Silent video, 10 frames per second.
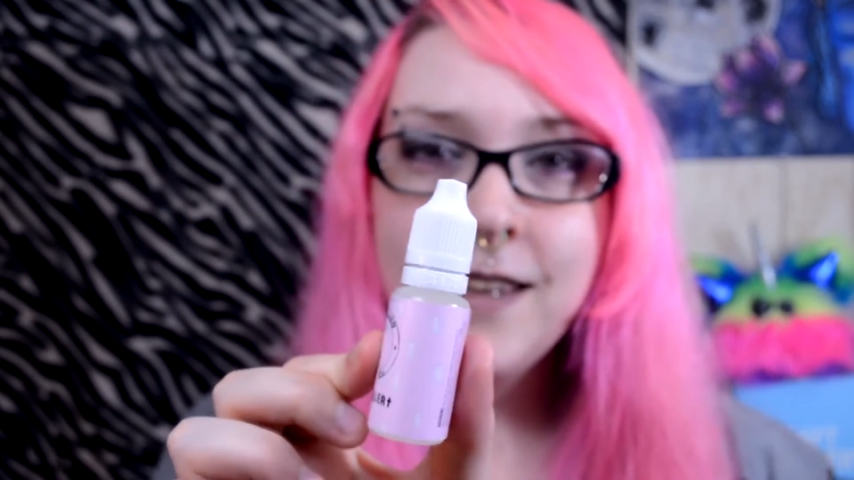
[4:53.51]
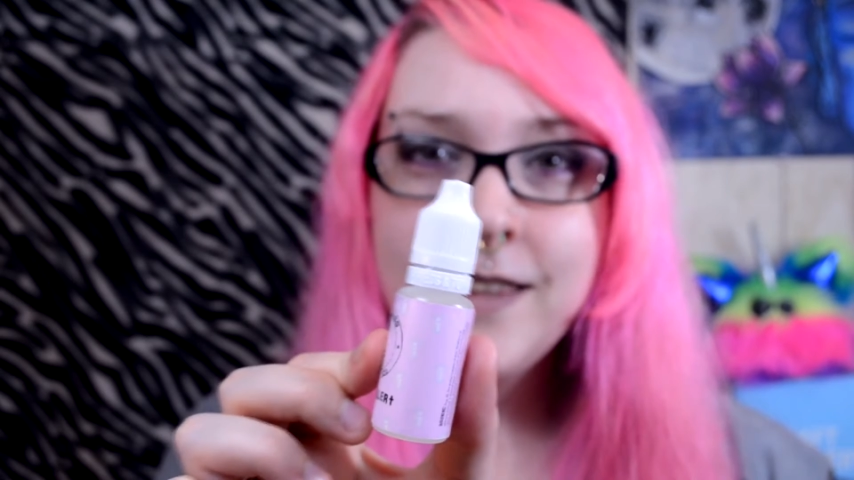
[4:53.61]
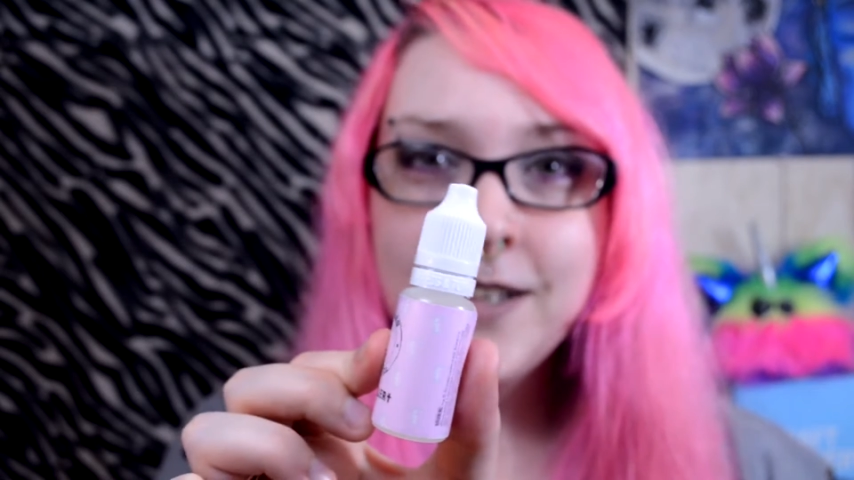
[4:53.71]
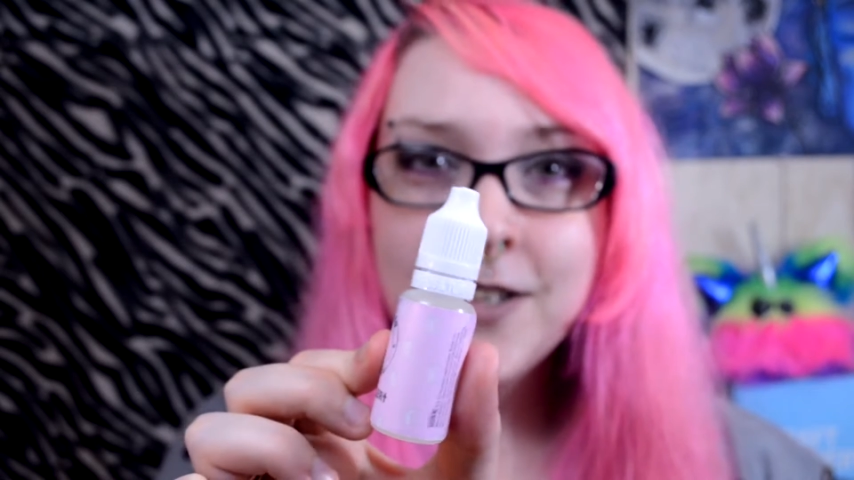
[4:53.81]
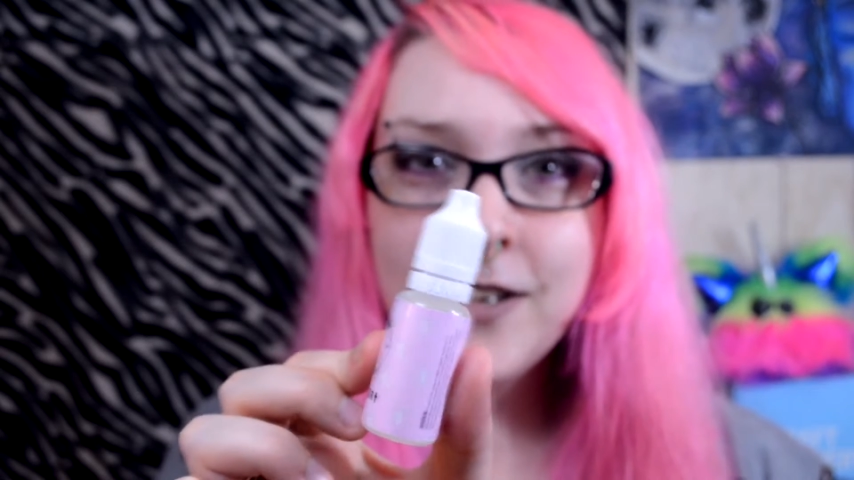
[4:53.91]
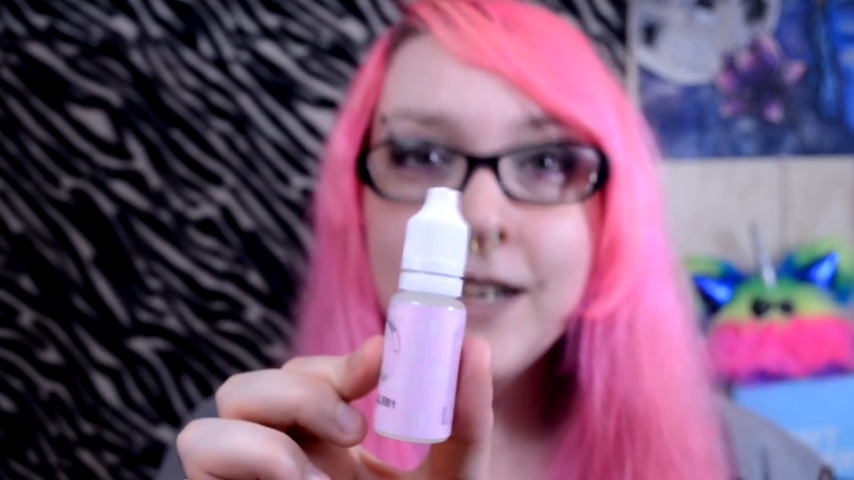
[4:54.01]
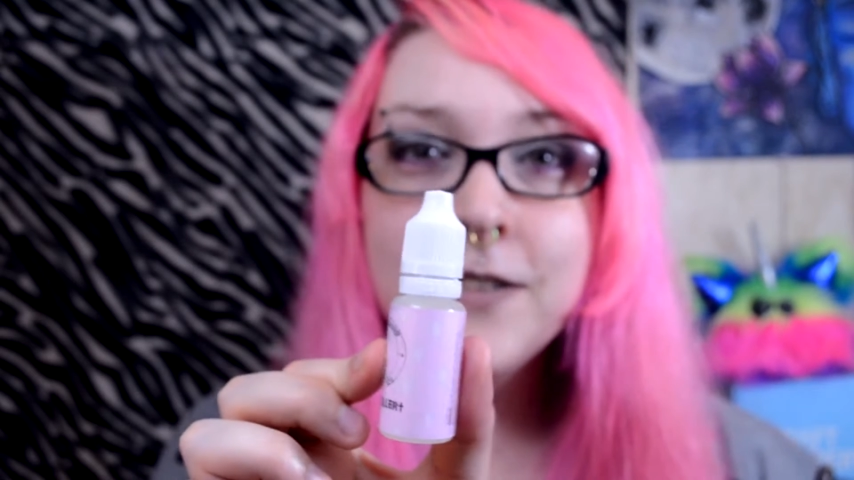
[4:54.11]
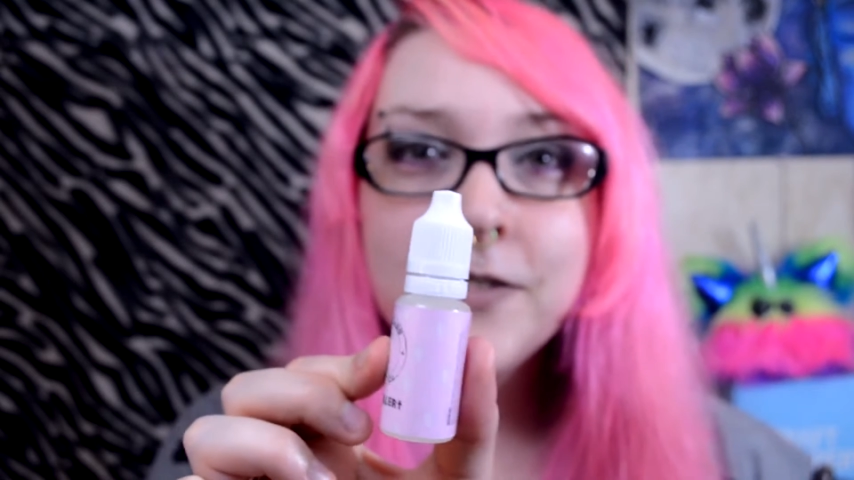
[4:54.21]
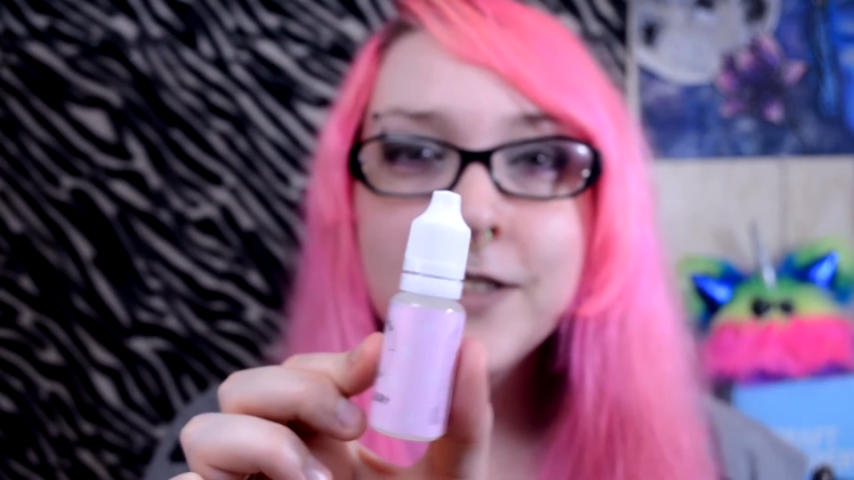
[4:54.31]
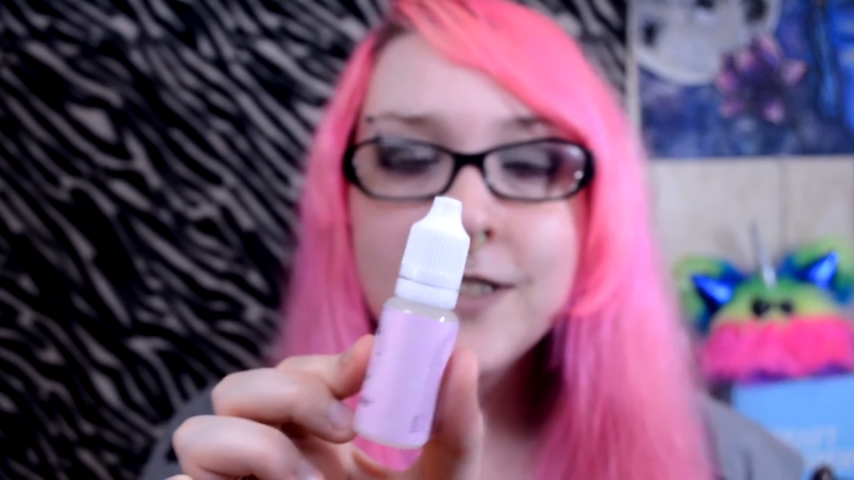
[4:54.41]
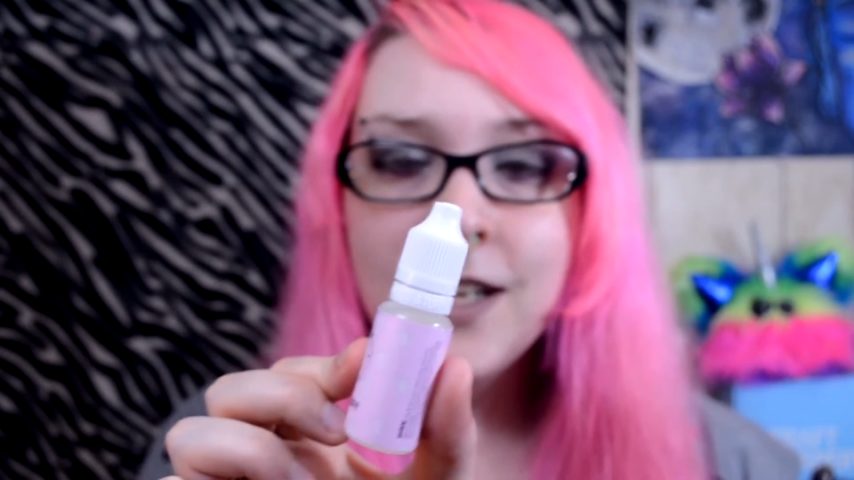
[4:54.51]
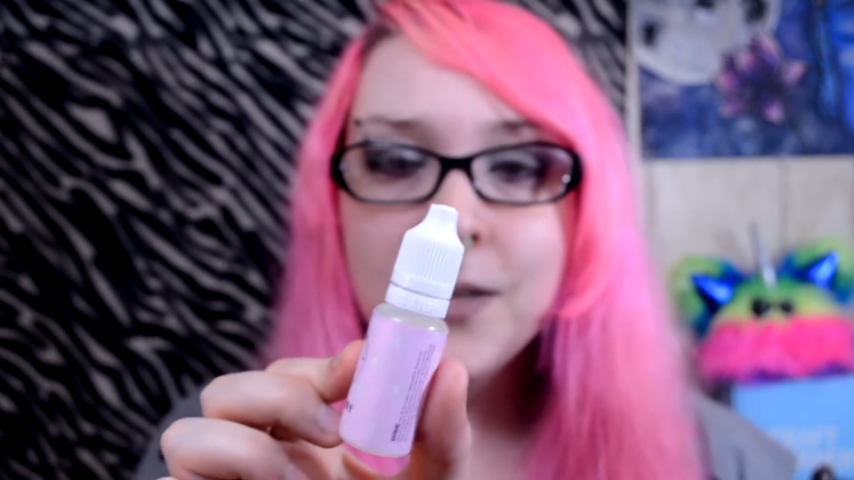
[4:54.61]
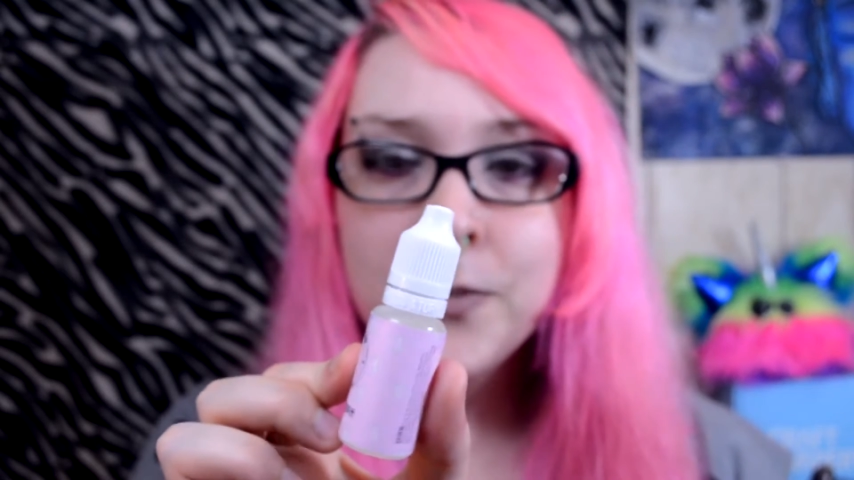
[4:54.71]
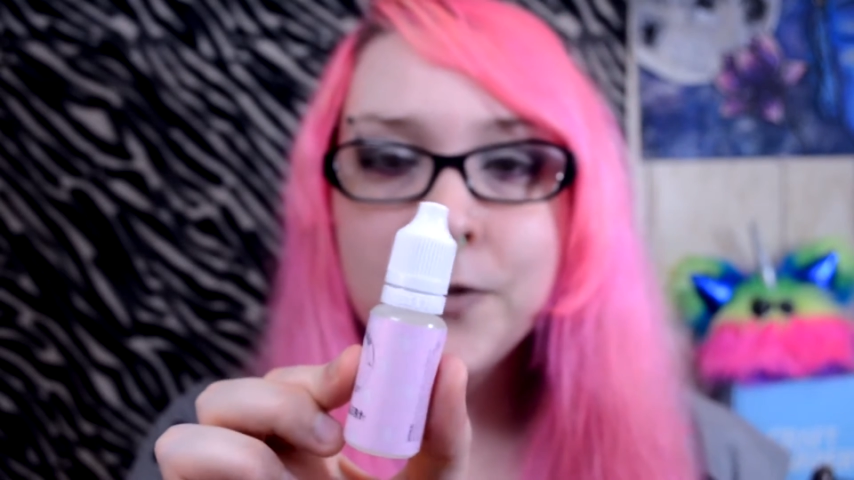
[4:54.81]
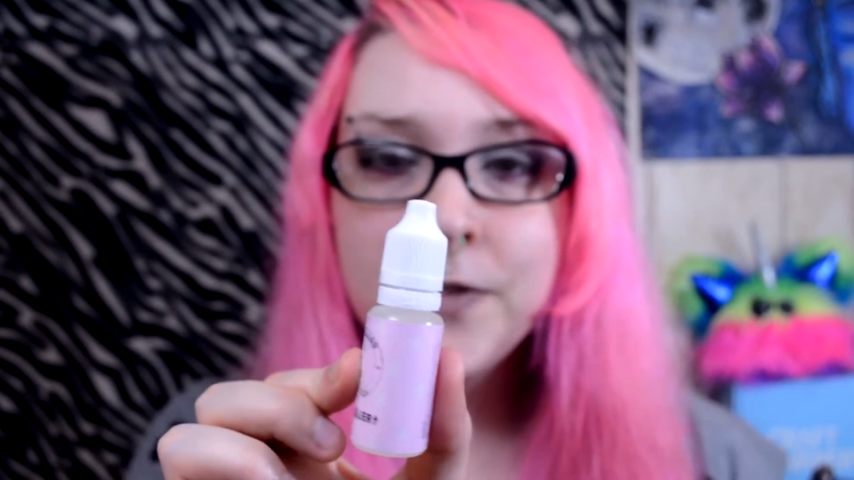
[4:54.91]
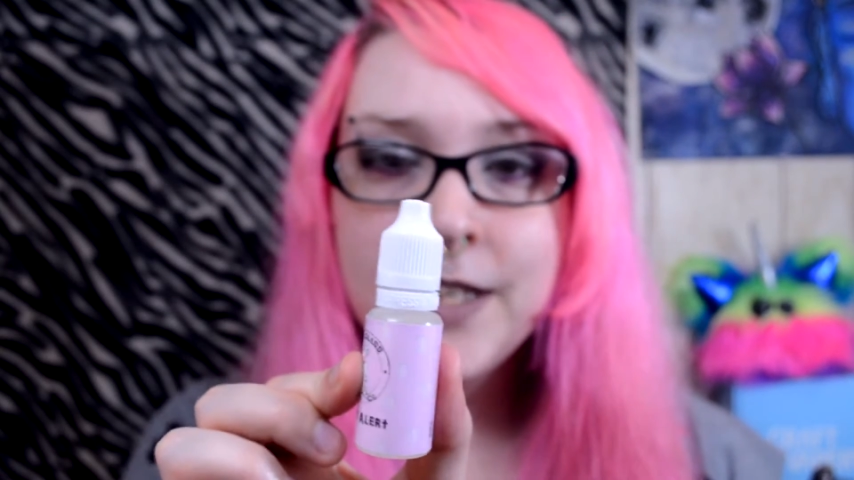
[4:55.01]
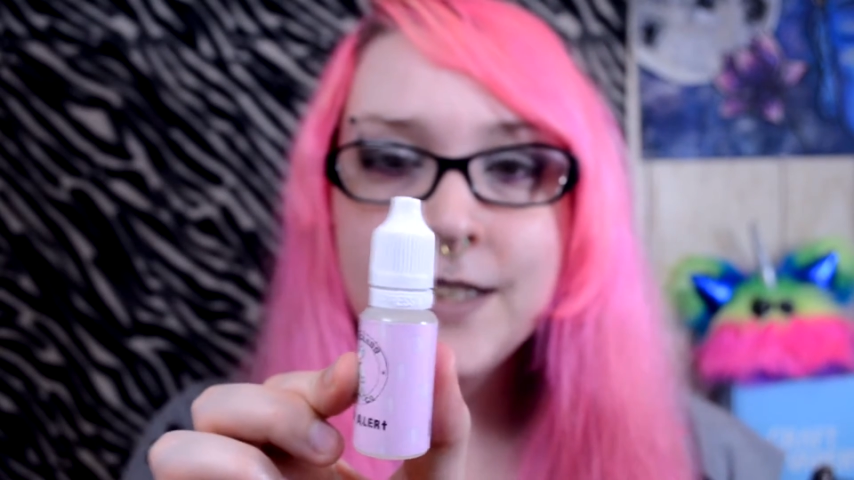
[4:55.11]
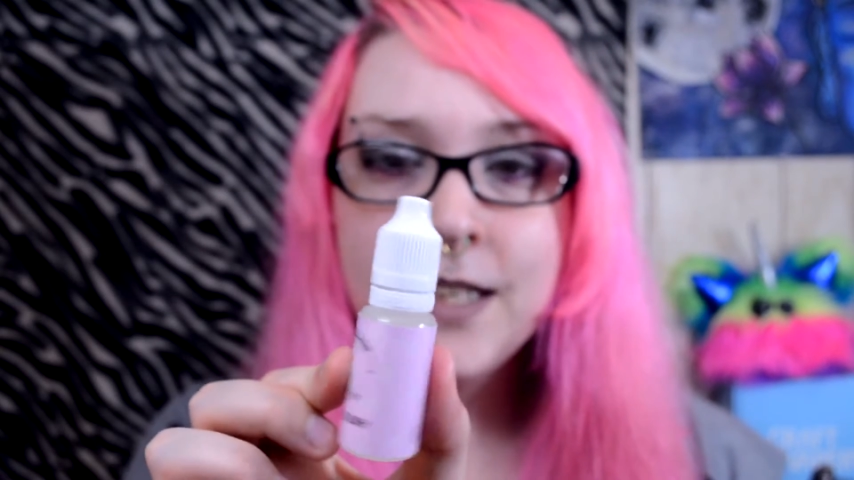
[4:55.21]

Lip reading: They're great for childproofing